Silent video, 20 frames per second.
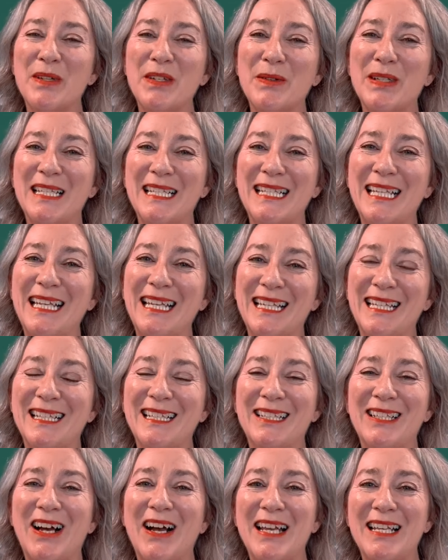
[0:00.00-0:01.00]
to Insinc
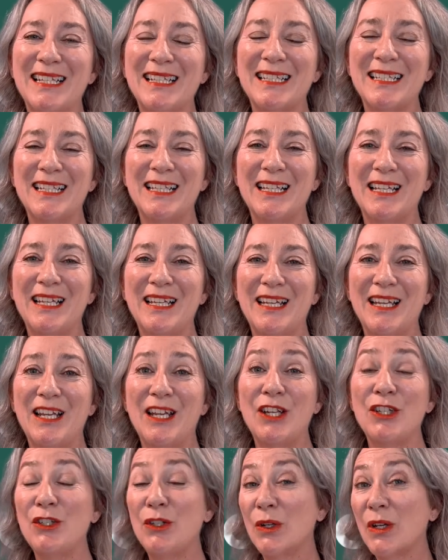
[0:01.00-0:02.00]
Insights.
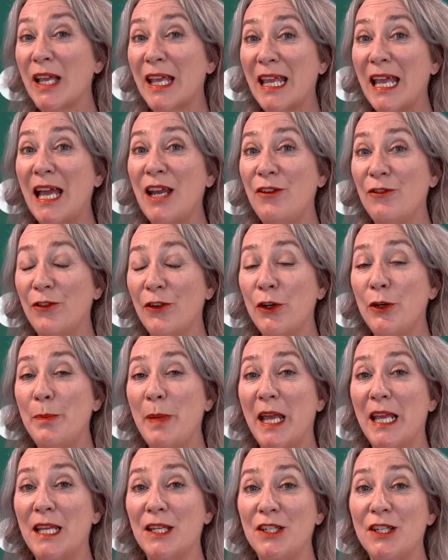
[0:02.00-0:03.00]
Sugarcane food
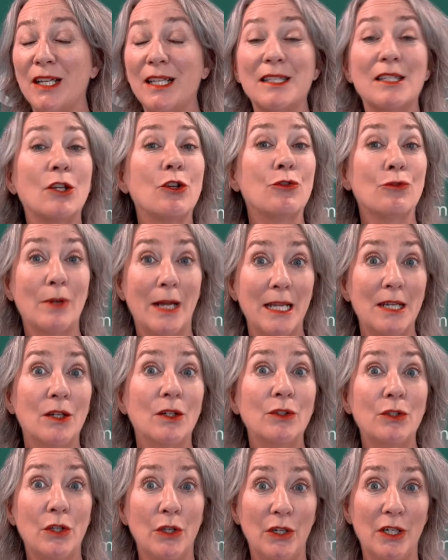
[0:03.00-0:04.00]
packaging is a great
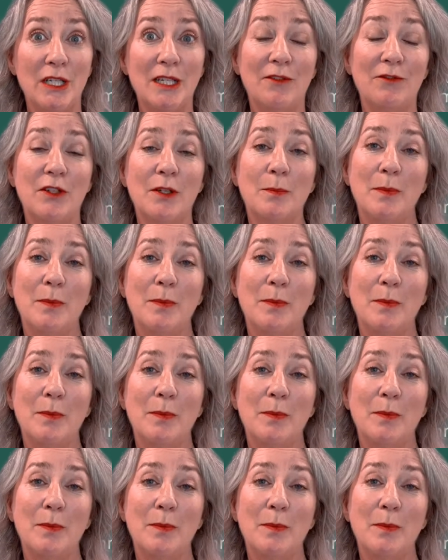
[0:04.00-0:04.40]
alternative to